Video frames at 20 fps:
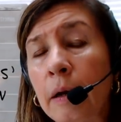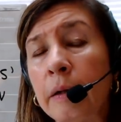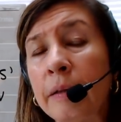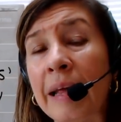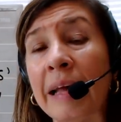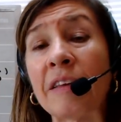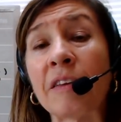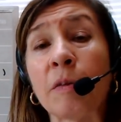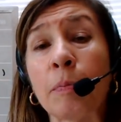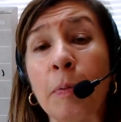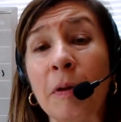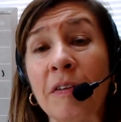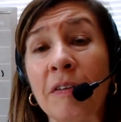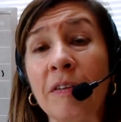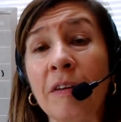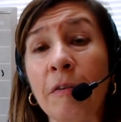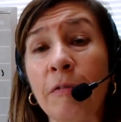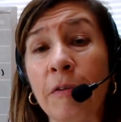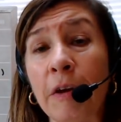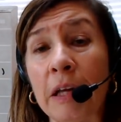that's
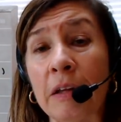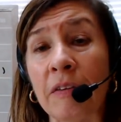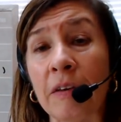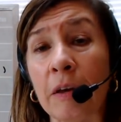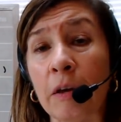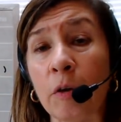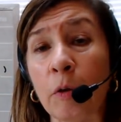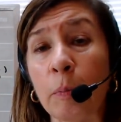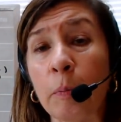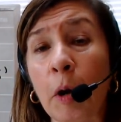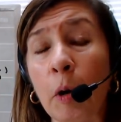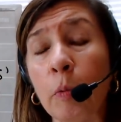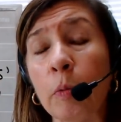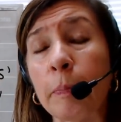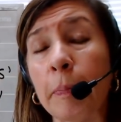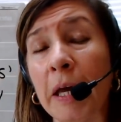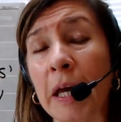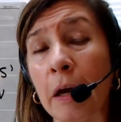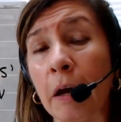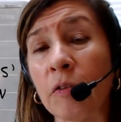specific to you. But
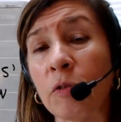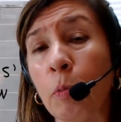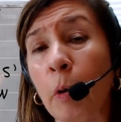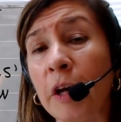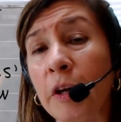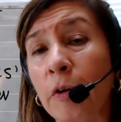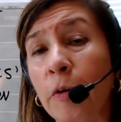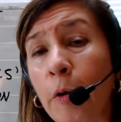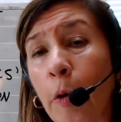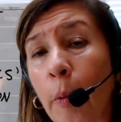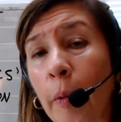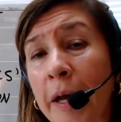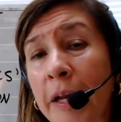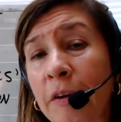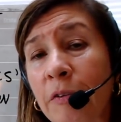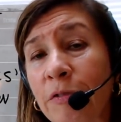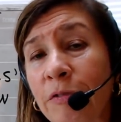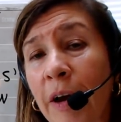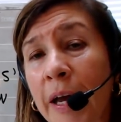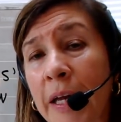because what you're going
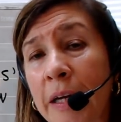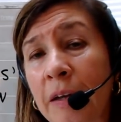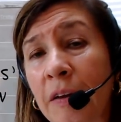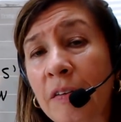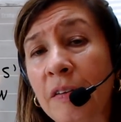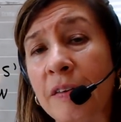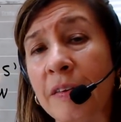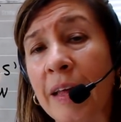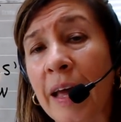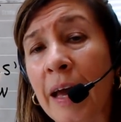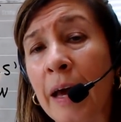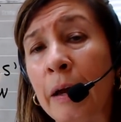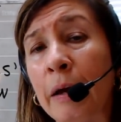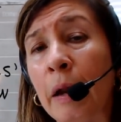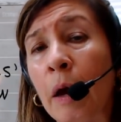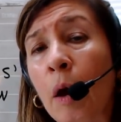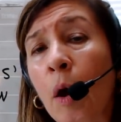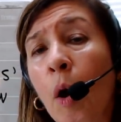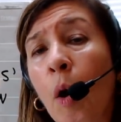to find is that